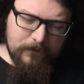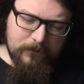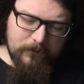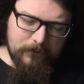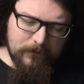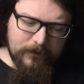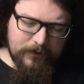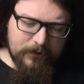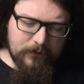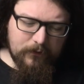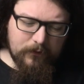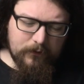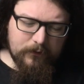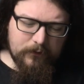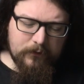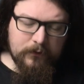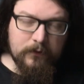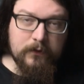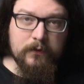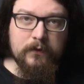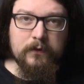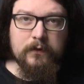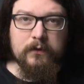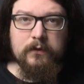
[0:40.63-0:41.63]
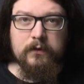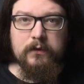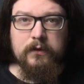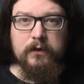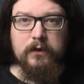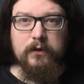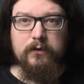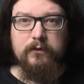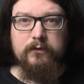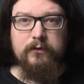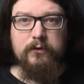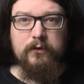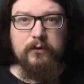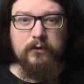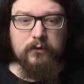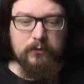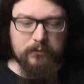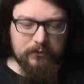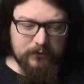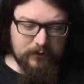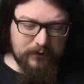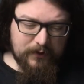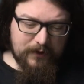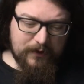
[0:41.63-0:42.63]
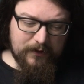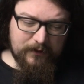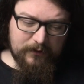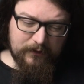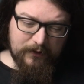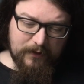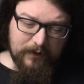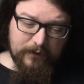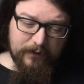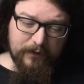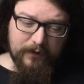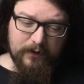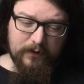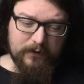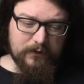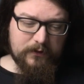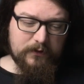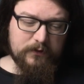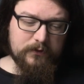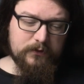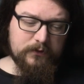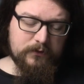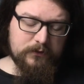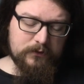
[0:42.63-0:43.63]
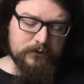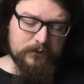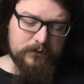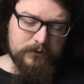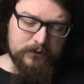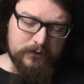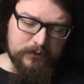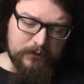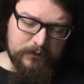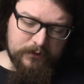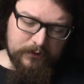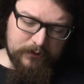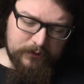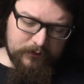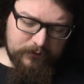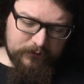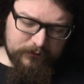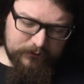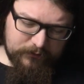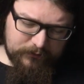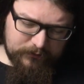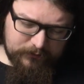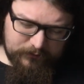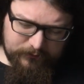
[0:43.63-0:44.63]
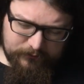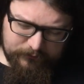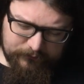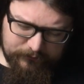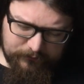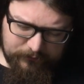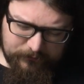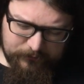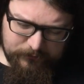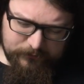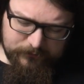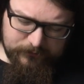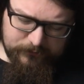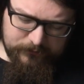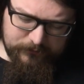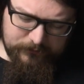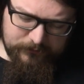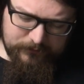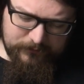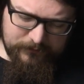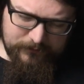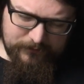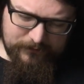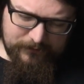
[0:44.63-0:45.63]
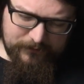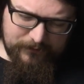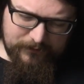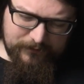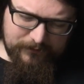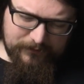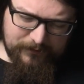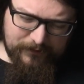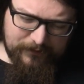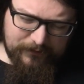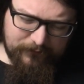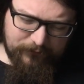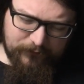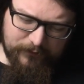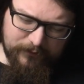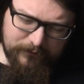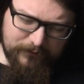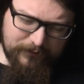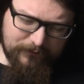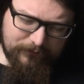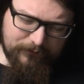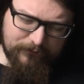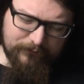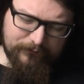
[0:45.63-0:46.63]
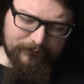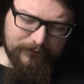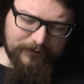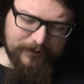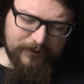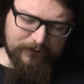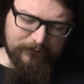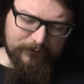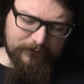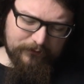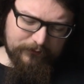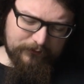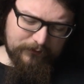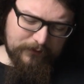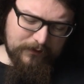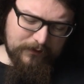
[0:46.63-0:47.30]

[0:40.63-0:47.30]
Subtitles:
I went on YouTube, and yeah, they are. So they had a few different flavours.